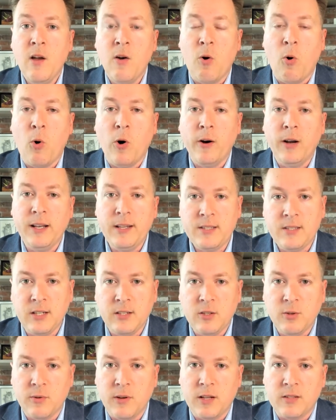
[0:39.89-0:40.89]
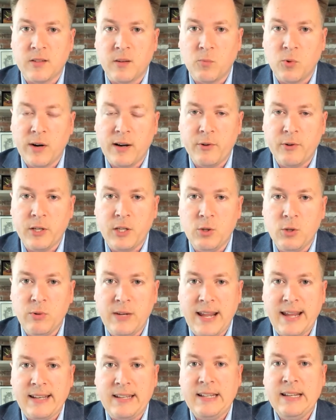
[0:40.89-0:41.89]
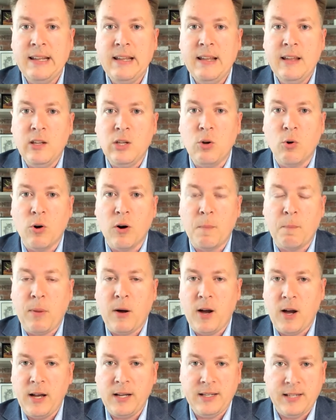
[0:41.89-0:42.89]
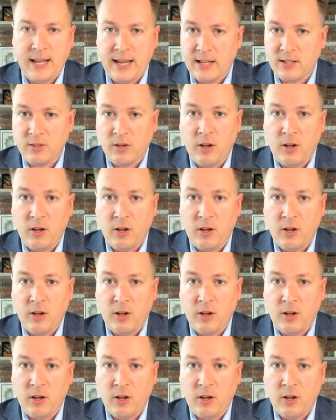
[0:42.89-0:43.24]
or listening to us on wherever you get your podcasts.